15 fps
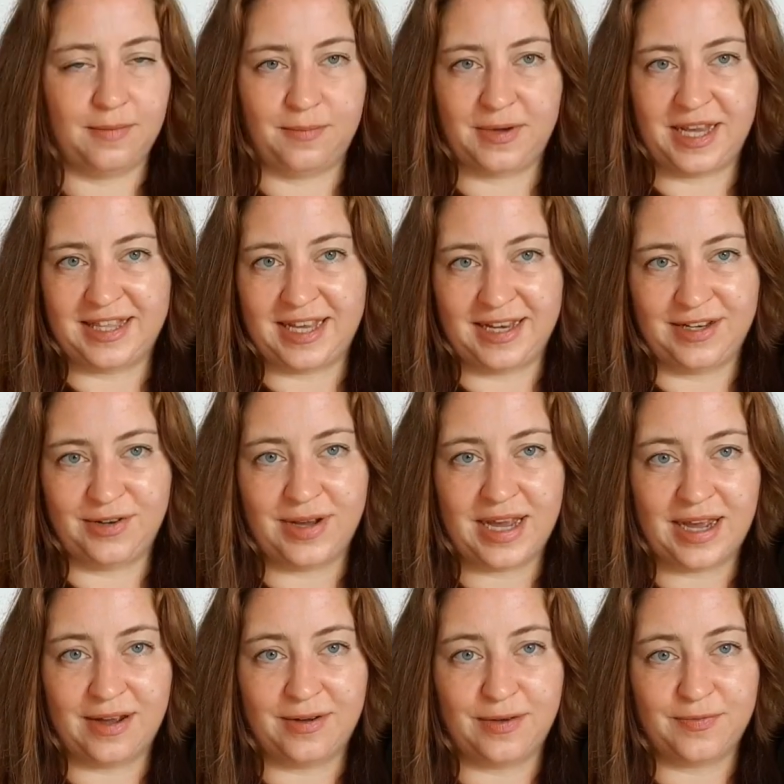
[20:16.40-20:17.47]
By then, you'll
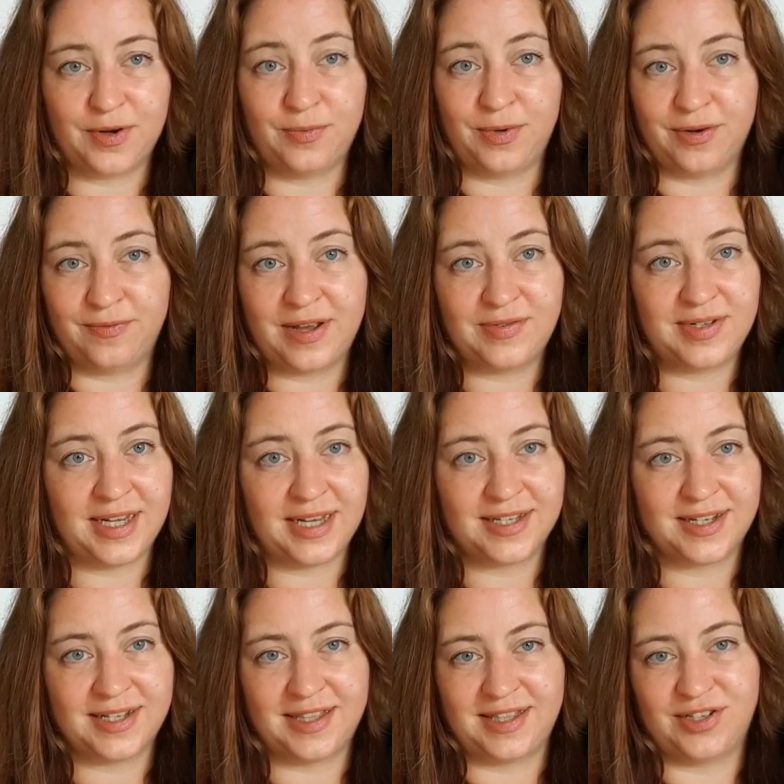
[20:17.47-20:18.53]
have a real
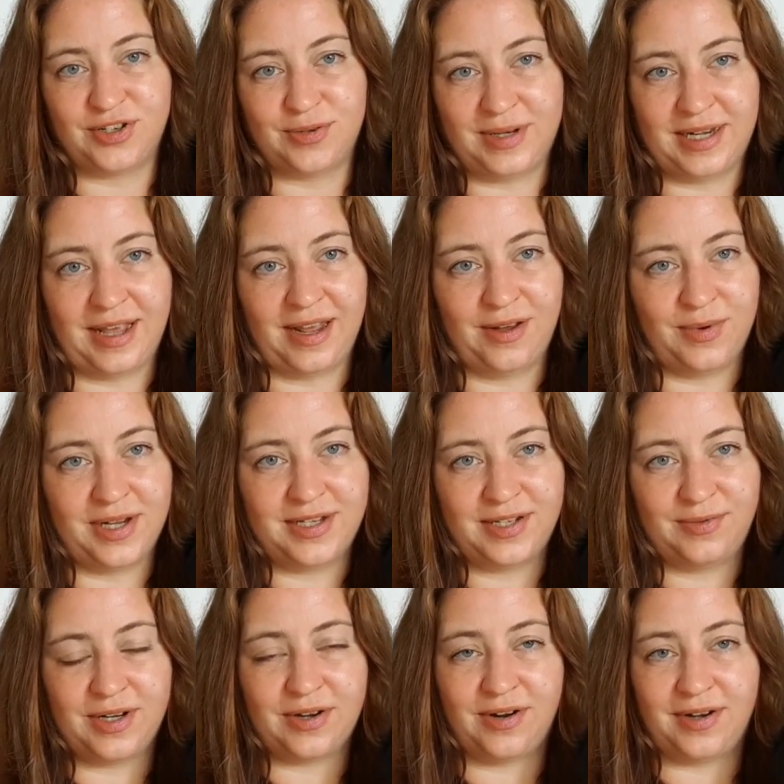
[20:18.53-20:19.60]
foundation in the German
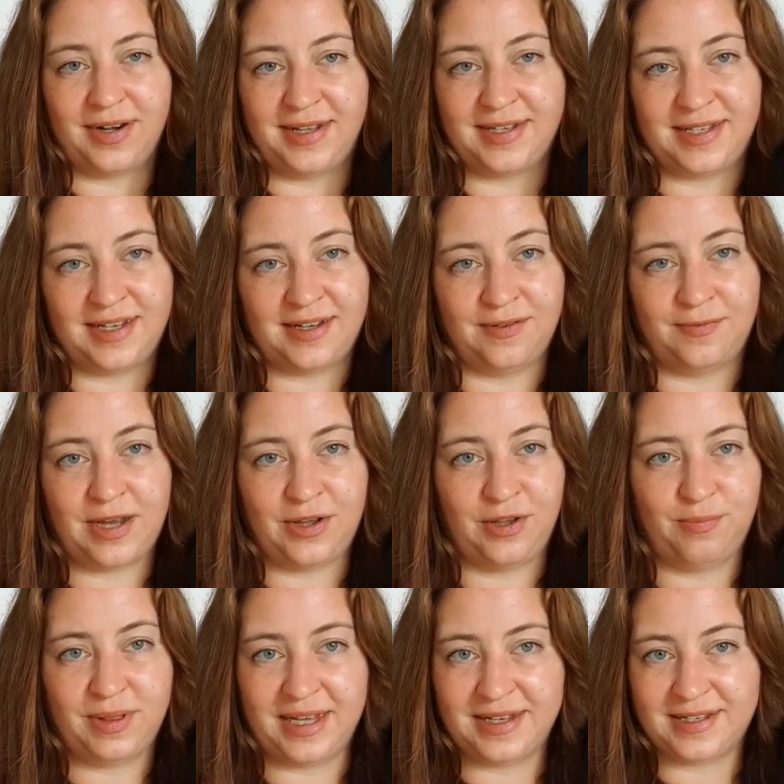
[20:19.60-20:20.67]
language, regardless of how you
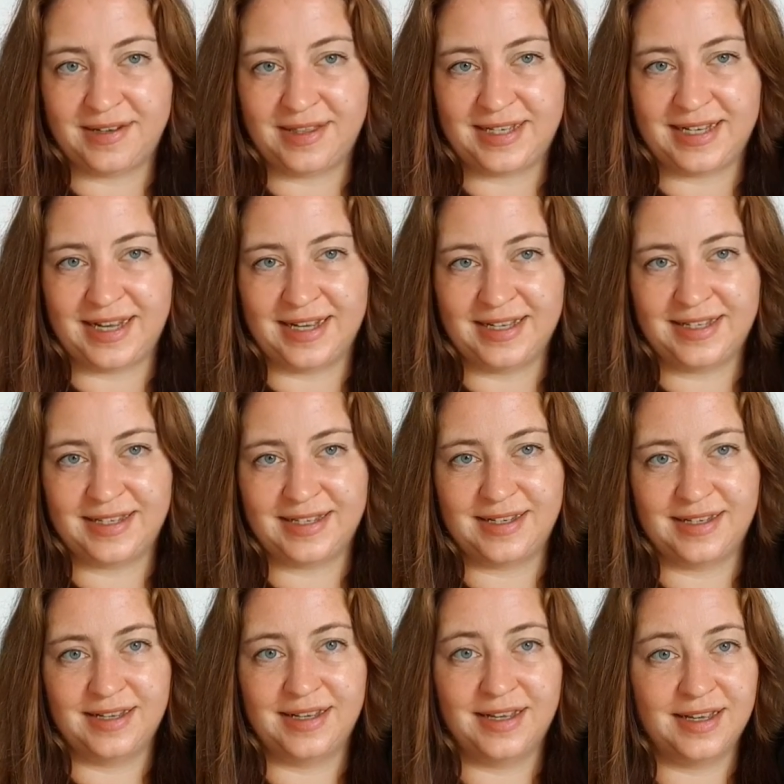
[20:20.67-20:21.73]
place on the test.
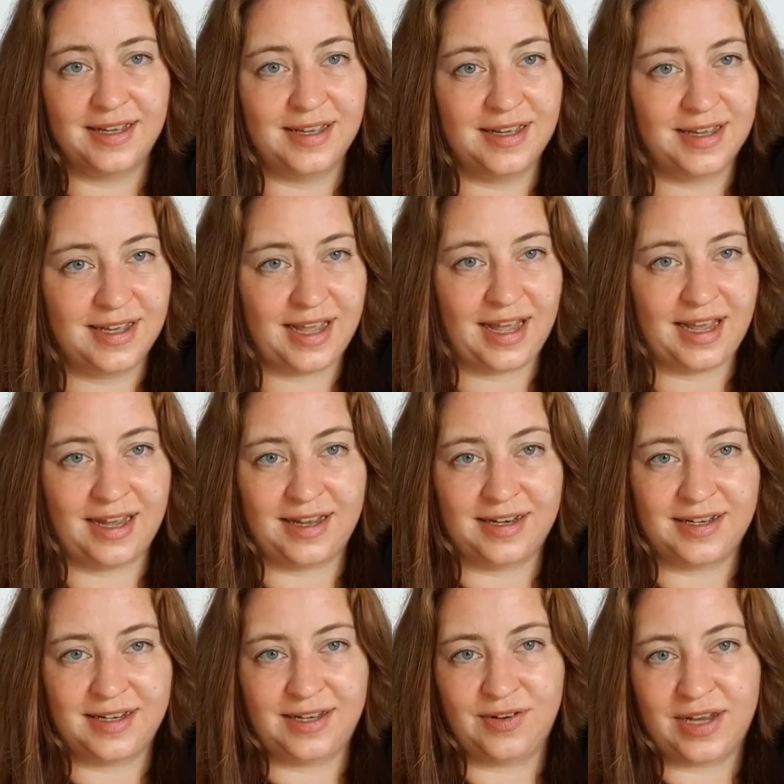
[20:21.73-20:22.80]

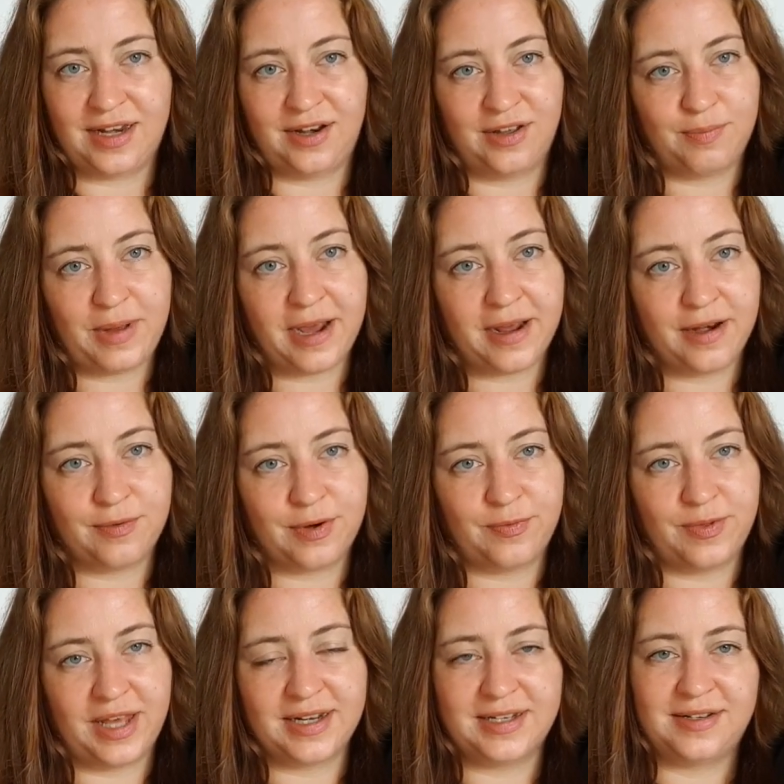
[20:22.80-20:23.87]
And you can look back and
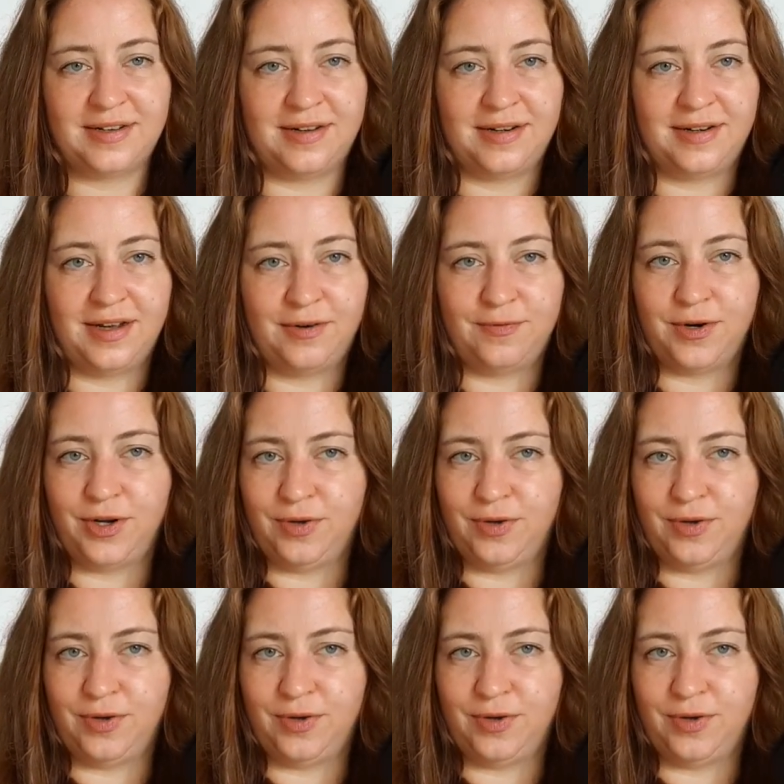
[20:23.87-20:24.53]
reflect on how far